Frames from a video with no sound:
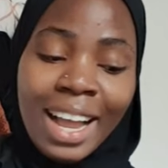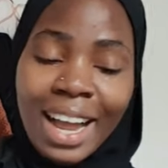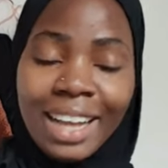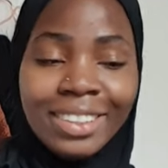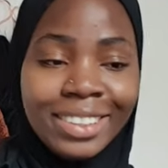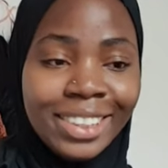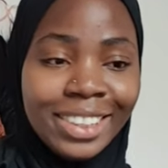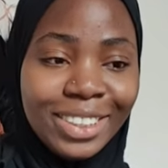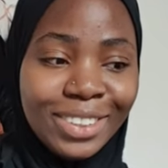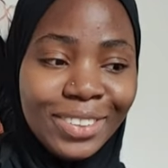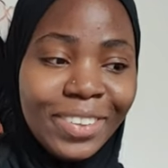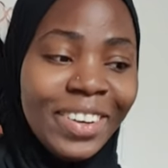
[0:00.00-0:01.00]
I don't think
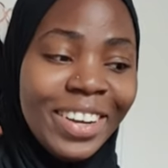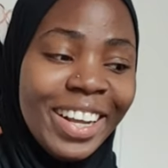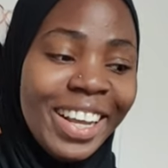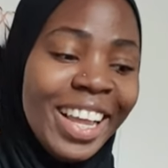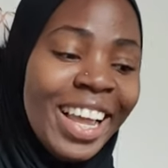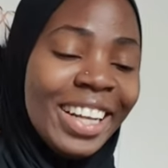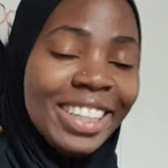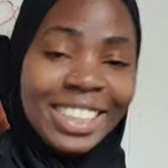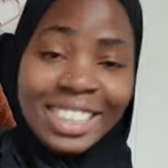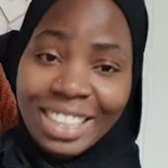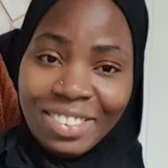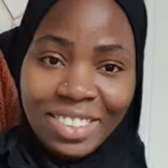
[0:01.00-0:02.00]
so. This is
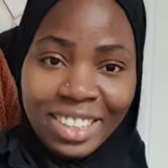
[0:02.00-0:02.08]
everything.